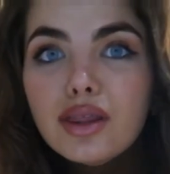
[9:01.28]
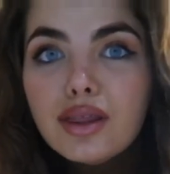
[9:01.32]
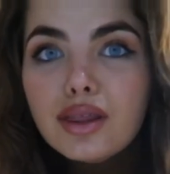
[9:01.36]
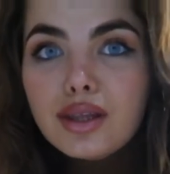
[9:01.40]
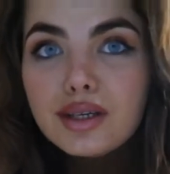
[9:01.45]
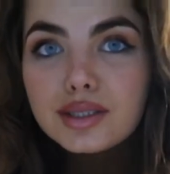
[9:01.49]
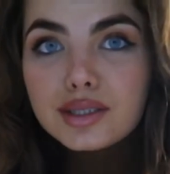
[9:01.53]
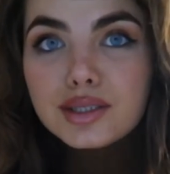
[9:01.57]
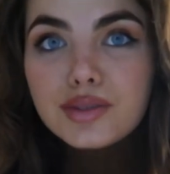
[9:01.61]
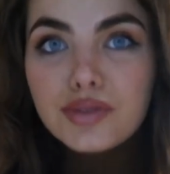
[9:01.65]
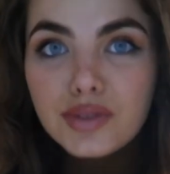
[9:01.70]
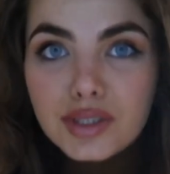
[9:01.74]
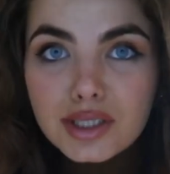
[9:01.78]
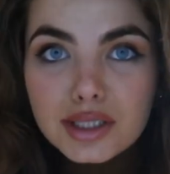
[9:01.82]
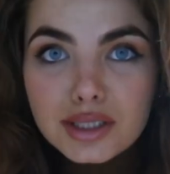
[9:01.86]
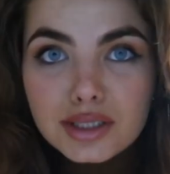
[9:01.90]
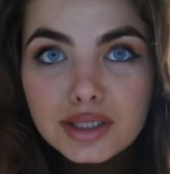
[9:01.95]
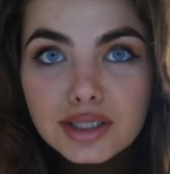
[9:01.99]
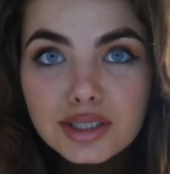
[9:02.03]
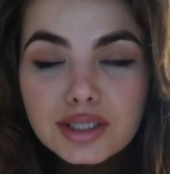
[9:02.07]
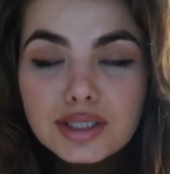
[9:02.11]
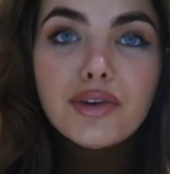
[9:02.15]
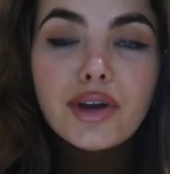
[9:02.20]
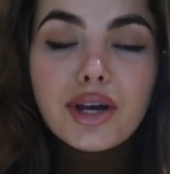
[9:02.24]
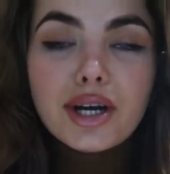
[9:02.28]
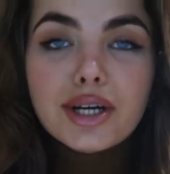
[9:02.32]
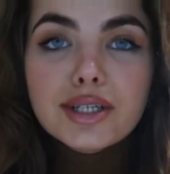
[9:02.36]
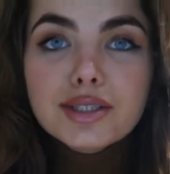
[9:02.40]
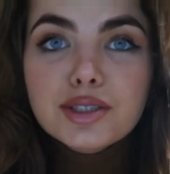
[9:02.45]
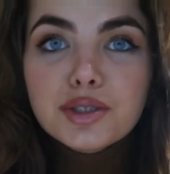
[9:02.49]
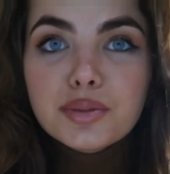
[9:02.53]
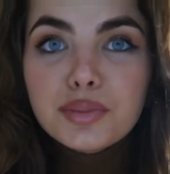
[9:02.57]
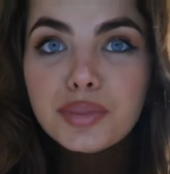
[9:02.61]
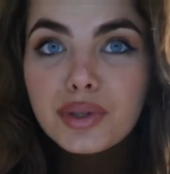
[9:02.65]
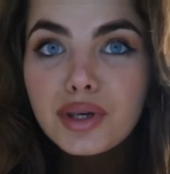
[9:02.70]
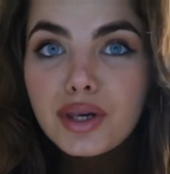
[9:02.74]
this vintage fair
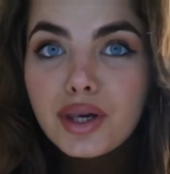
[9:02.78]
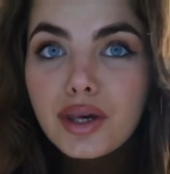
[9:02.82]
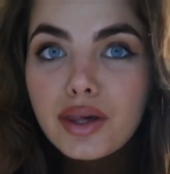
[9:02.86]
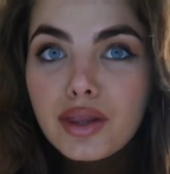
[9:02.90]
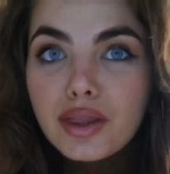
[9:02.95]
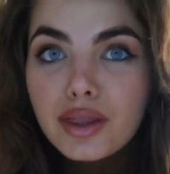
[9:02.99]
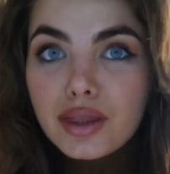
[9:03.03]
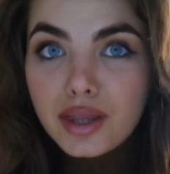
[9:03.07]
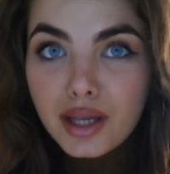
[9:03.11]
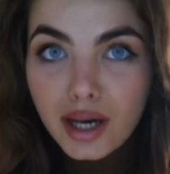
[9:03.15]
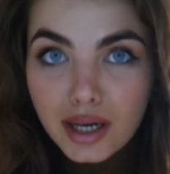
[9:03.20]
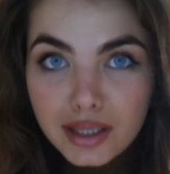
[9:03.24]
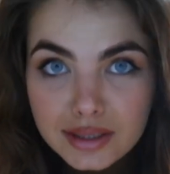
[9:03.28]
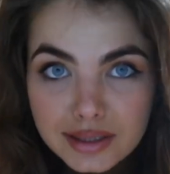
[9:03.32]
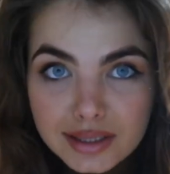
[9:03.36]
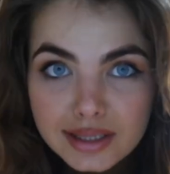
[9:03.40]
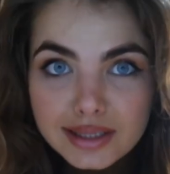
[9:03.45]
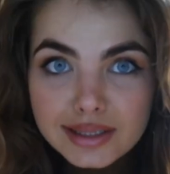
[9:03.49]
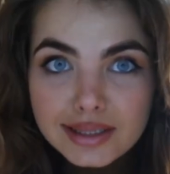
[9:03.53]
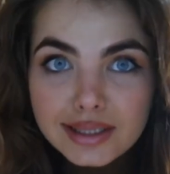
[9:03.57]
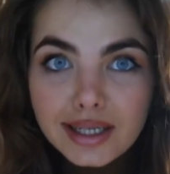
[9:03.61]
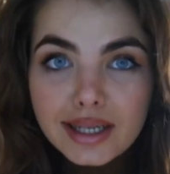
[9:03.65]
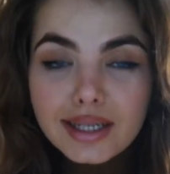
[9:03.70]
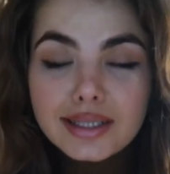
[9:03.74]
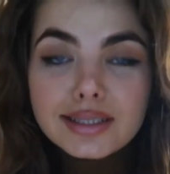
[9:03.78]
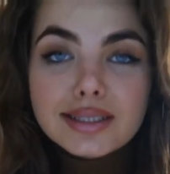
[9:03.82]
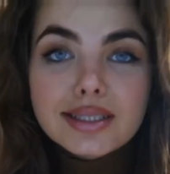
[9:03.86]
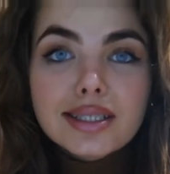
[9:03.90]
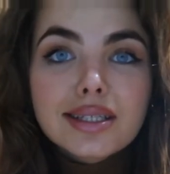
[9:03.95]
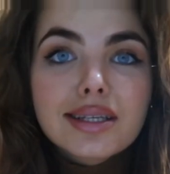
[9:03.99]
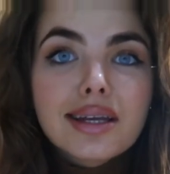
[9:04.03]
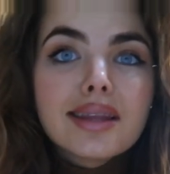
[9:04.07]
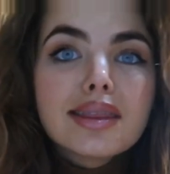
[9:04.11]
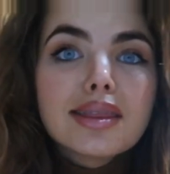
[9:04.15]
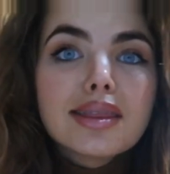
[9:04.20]
to be that exciting,